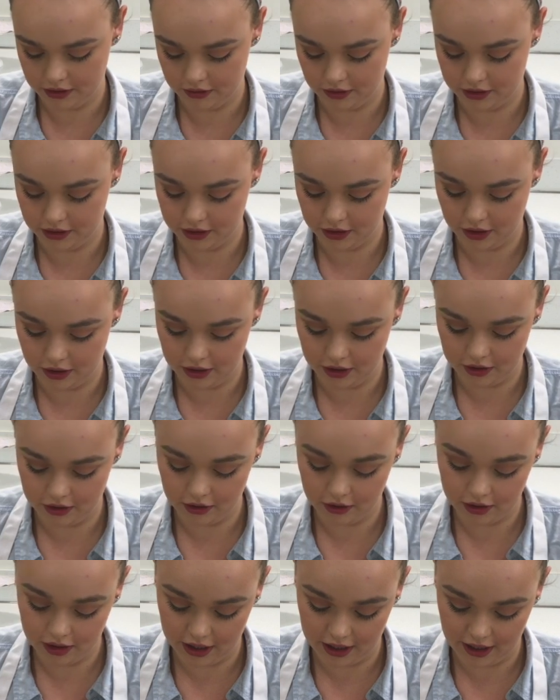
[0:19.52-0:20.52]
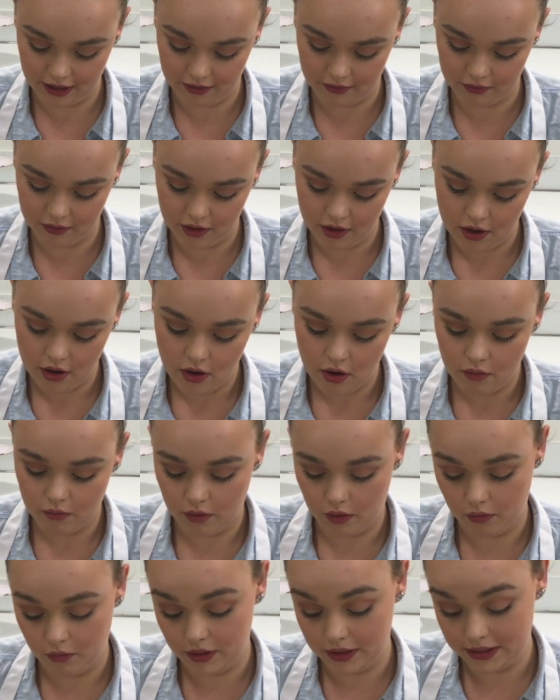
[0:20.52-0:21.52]
so I started looking at,
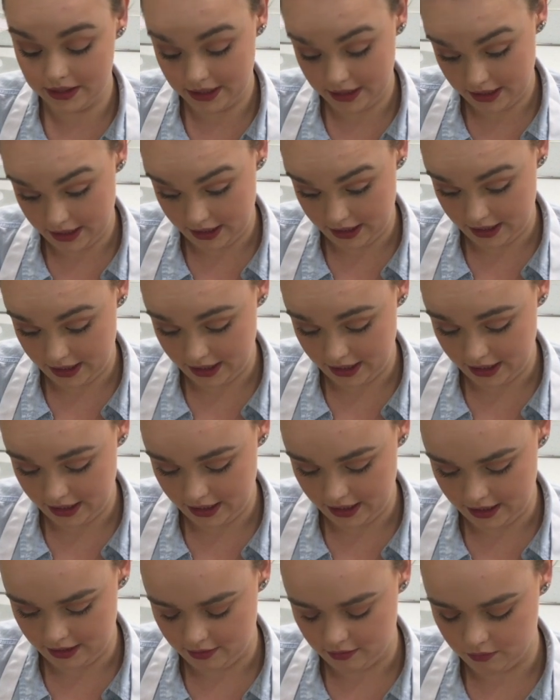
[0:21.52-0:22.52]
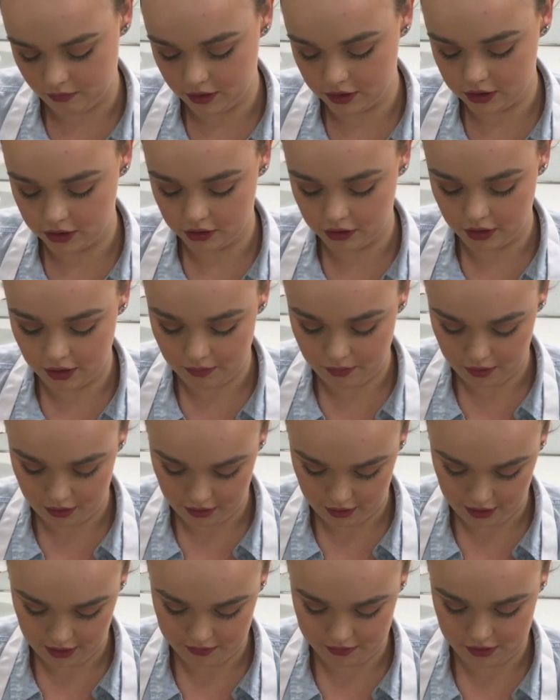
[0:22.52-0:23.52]
well, what did I get and what degree
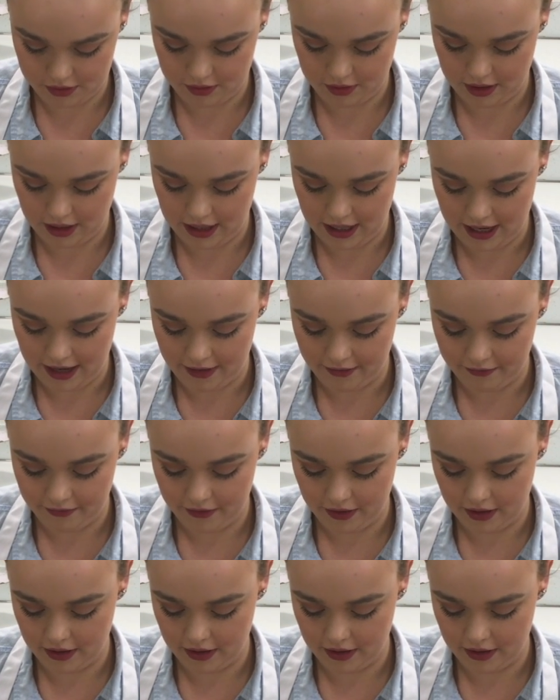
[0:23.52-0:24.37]
programs do they have?